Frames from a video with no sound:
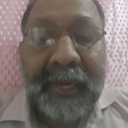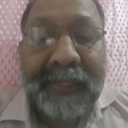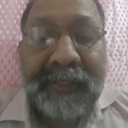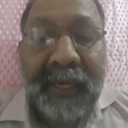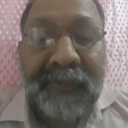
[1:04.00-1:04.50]

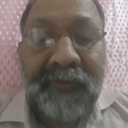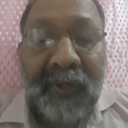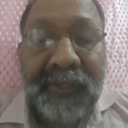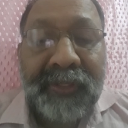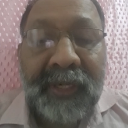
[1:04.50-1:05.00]
L stands for
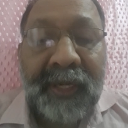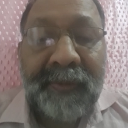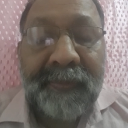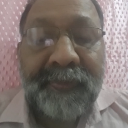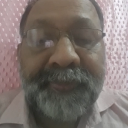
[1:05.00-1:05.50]

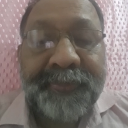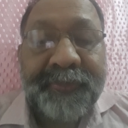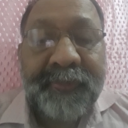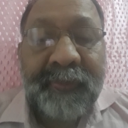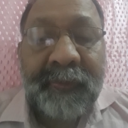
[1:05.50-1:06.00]
listening,
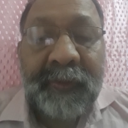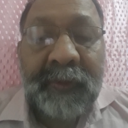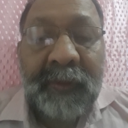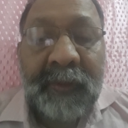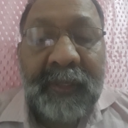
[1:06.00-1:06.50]

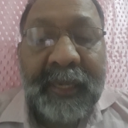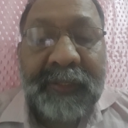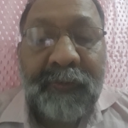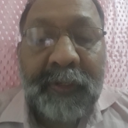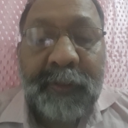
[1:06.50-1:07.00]

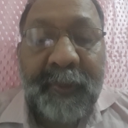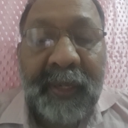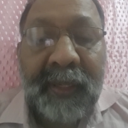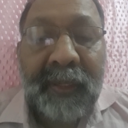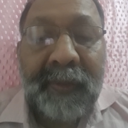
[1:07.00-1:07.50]
S for
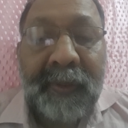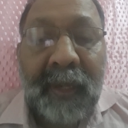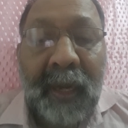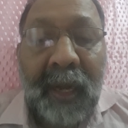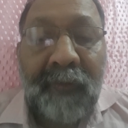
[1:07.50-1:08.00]
speaking,
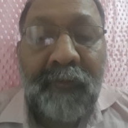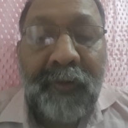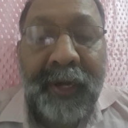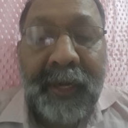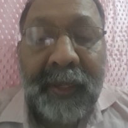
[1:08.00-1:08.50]
R for
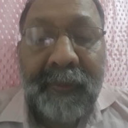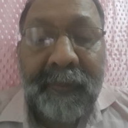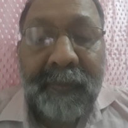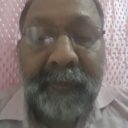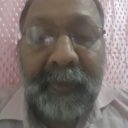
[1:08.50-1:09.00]

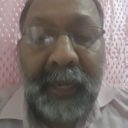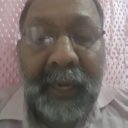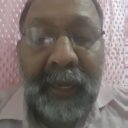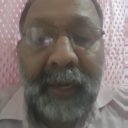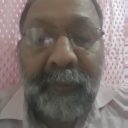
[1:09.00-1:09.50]
reading,
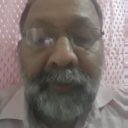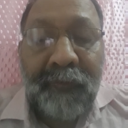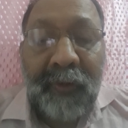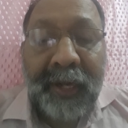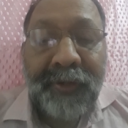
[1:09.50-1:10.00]
and W
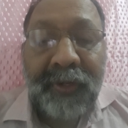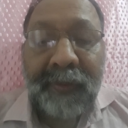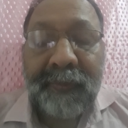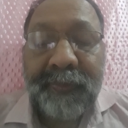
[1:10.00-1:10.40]
for writing.